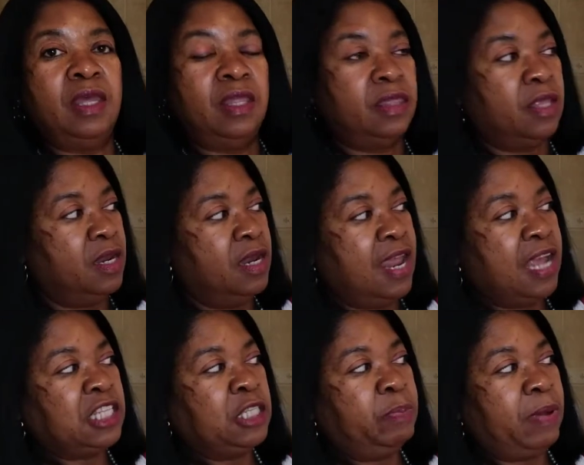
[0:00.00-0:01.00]
the
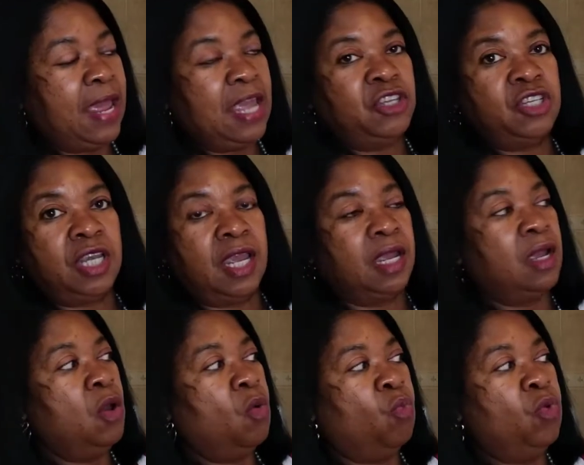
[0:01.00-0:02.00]
next paycheck
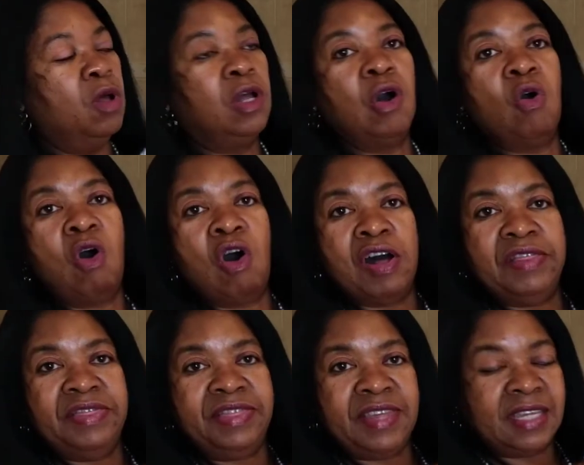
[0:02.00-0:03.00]
will go
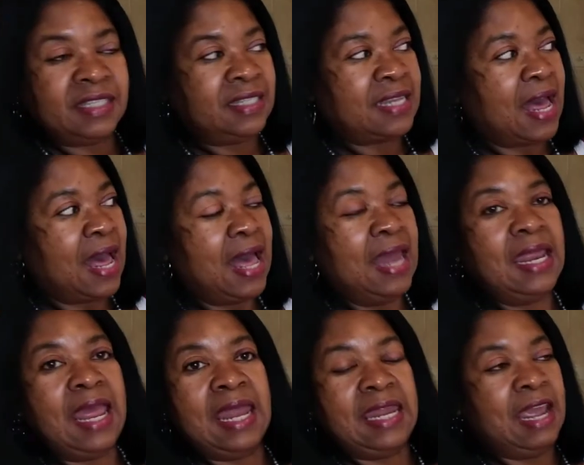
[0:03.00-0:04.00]
on this side
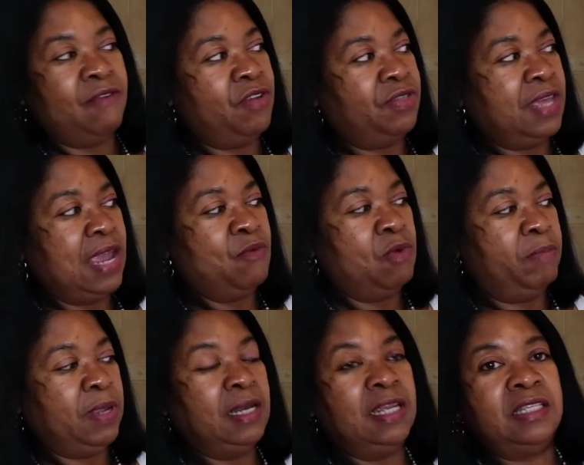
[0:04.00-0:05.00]
and everything will
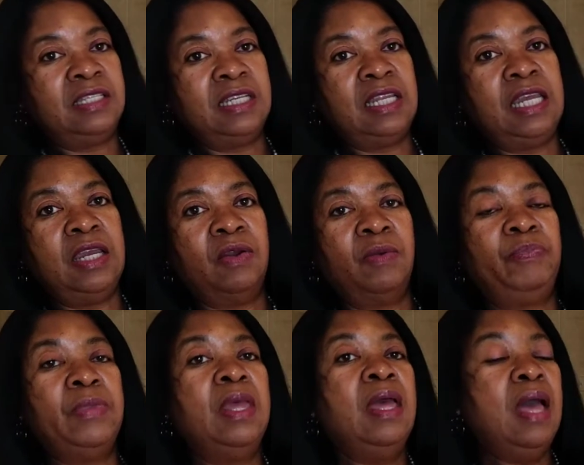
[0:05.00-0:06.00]
be listed here.
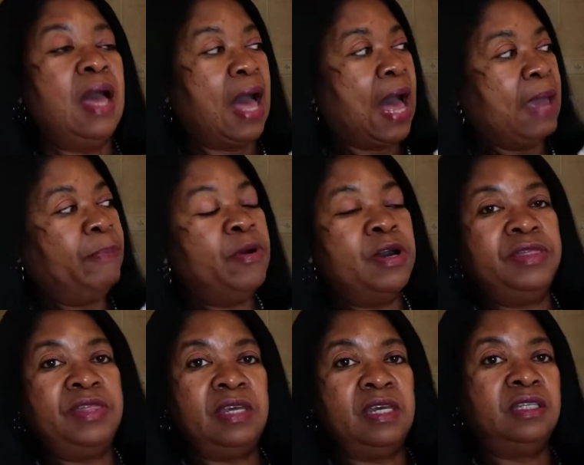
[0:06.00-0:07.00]
I put
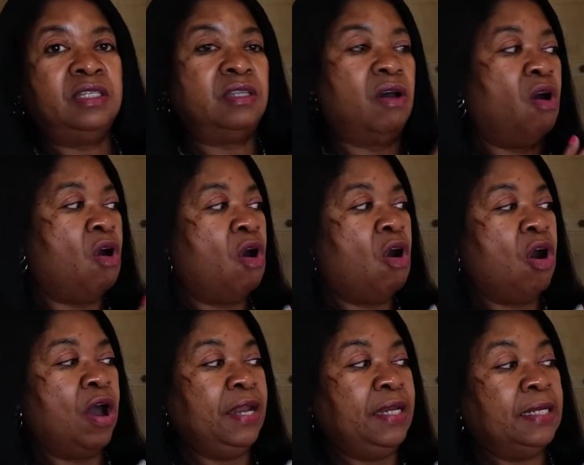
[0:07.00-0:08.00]
this
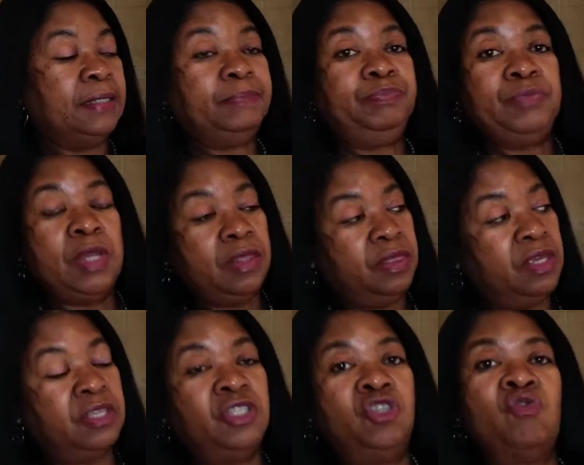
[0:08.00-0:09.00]
on
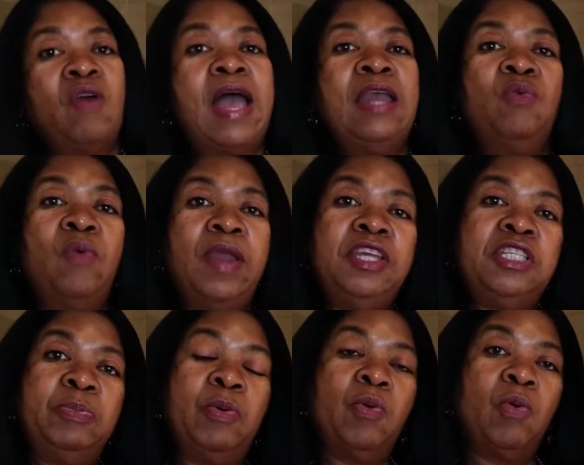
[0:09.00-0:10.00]
this dry erase
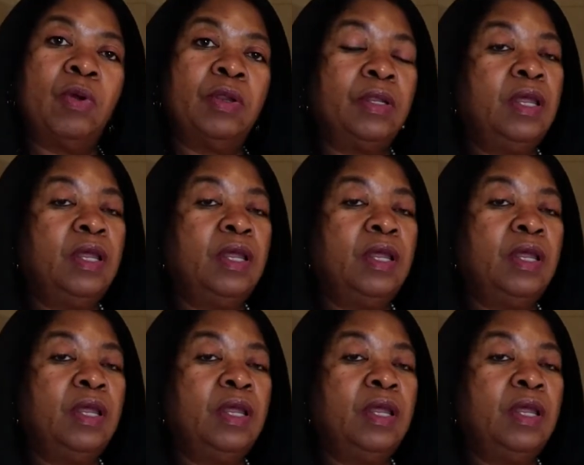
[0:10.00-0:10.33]
board,